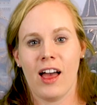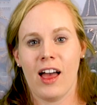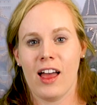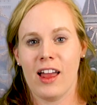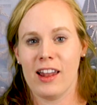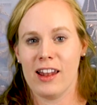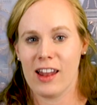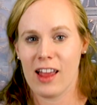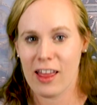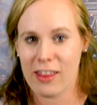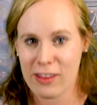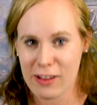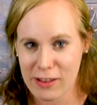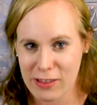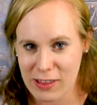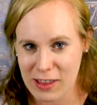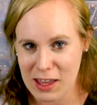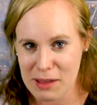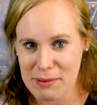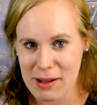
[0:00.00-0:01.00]
Another
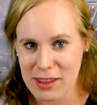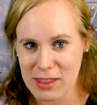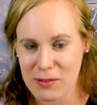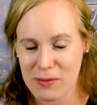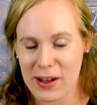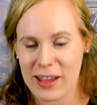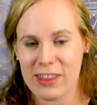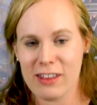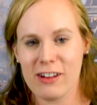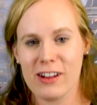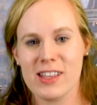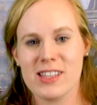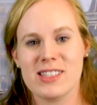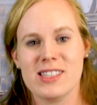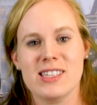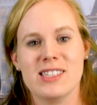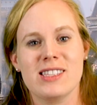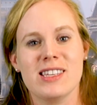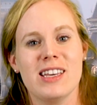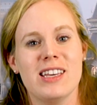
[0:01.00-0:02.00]
thing about the weather is
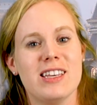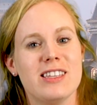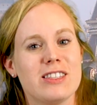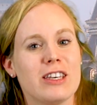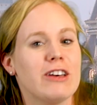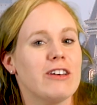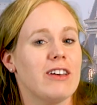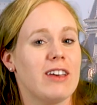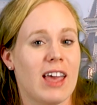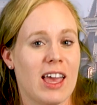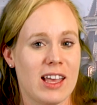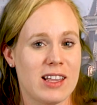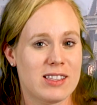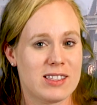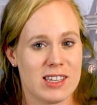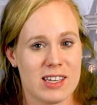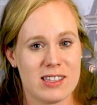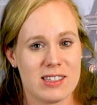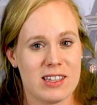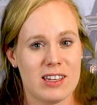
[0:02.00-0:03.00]
this is hurricane
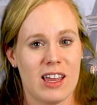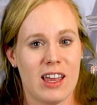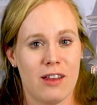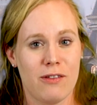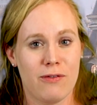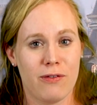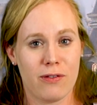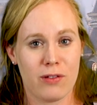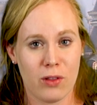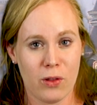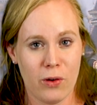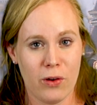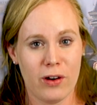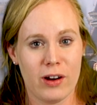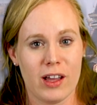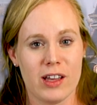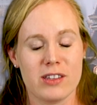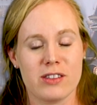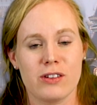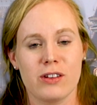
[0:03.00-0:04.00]
season in
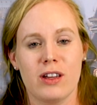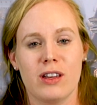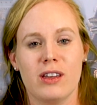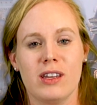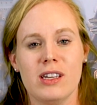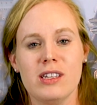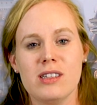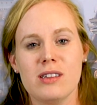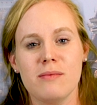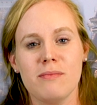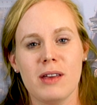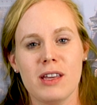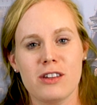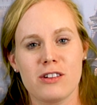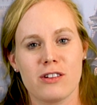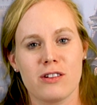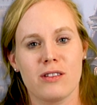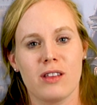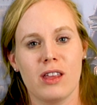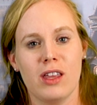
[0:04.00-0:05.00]
Florida, so you need to make
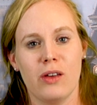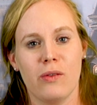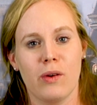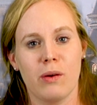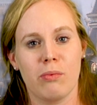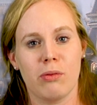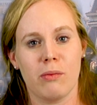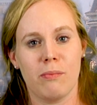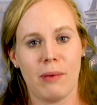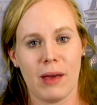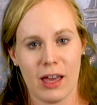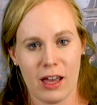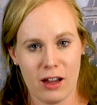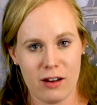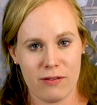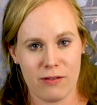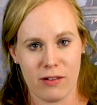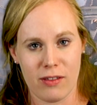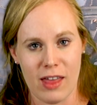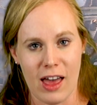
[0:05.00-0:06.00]
sure that you are
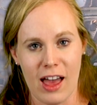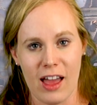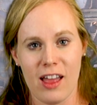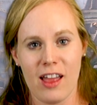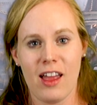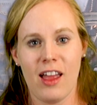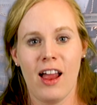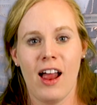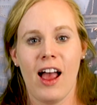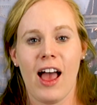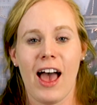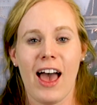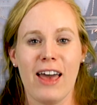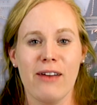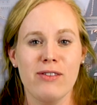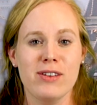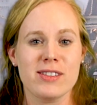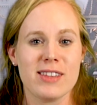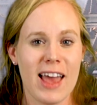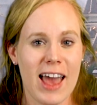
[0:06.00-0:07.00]
prepared for that.
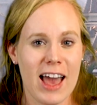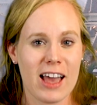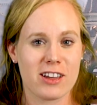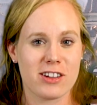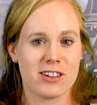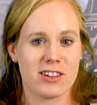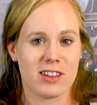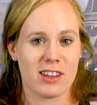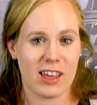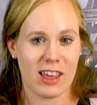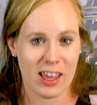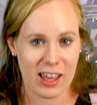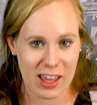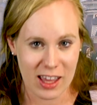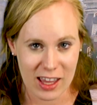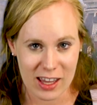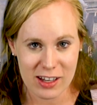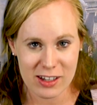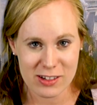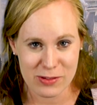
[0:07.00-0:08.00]
I was actually
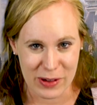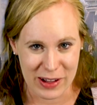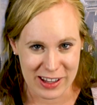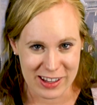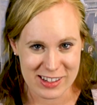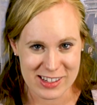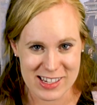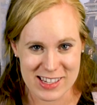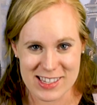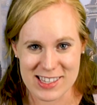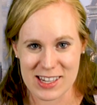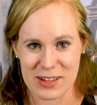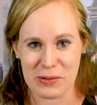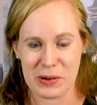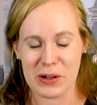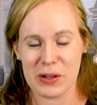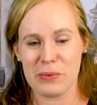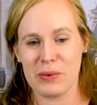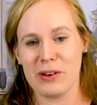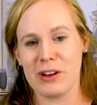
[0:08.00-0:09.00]
in Walt Disney
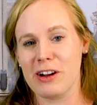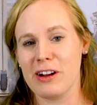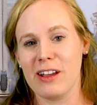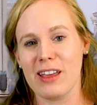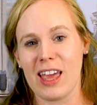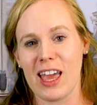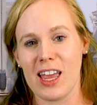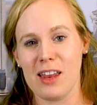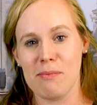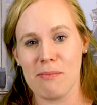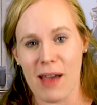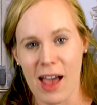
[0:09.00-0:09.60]
World when Hurricane